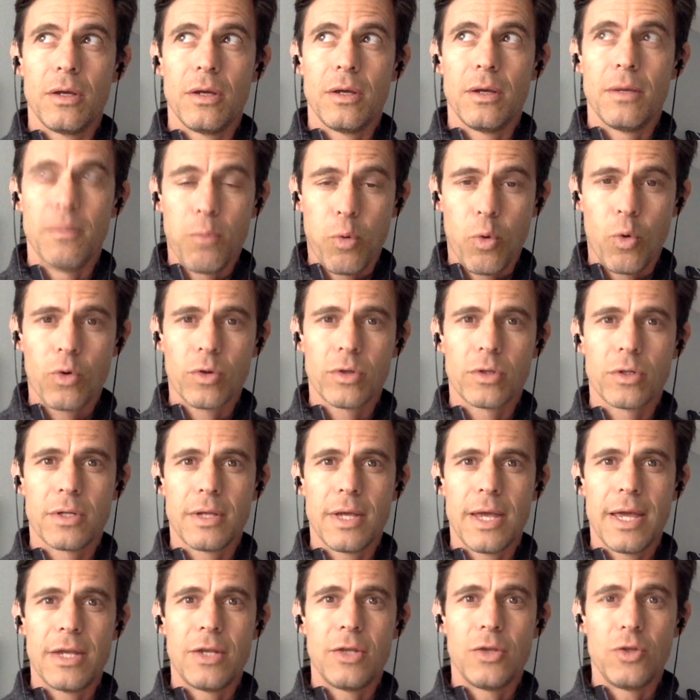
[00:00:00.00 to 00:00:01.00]
important,
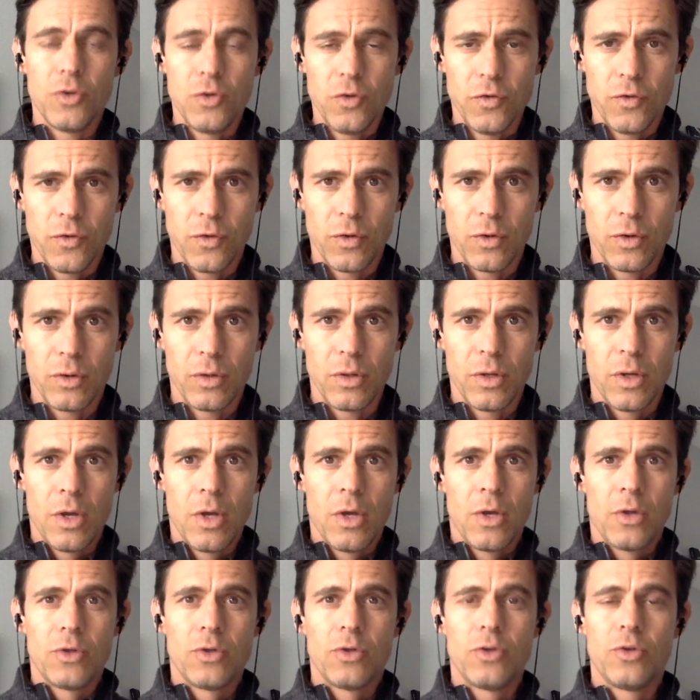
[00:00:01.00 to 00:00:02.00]
and useful
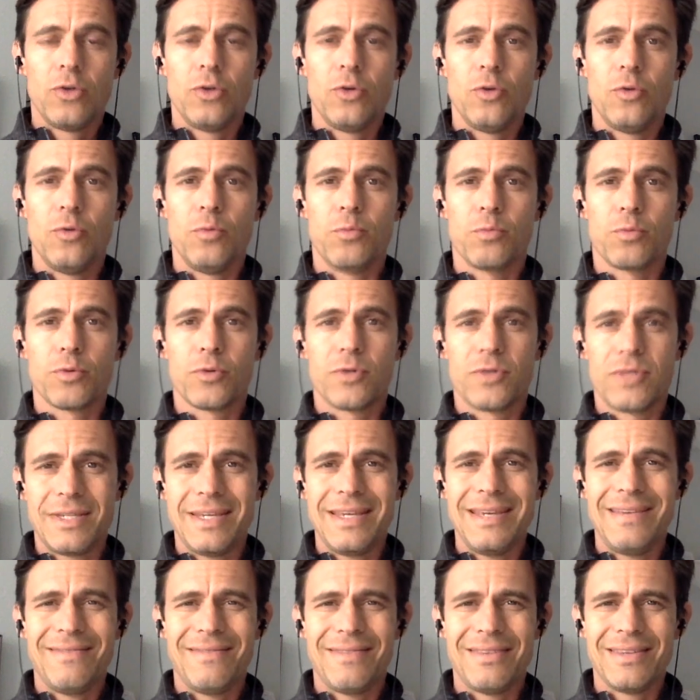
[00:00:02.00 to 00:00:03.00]
to
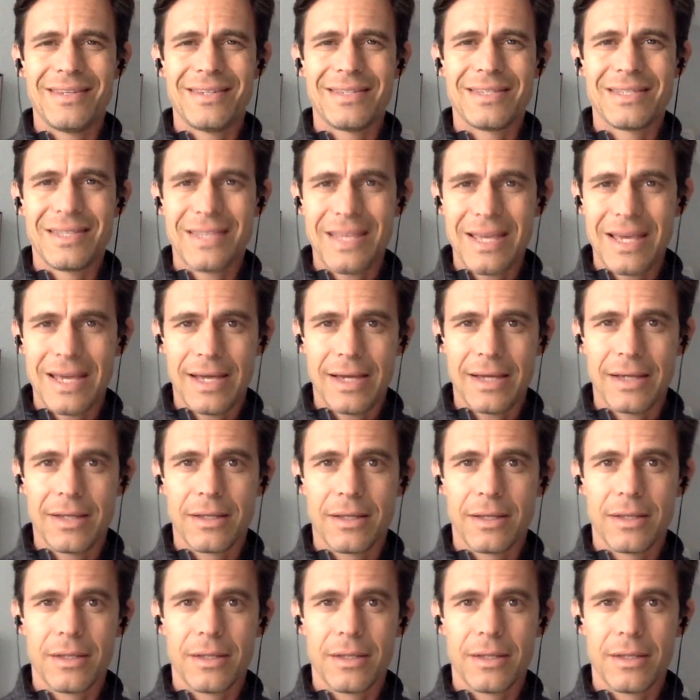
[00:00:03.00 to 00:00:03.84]
perceive this thing,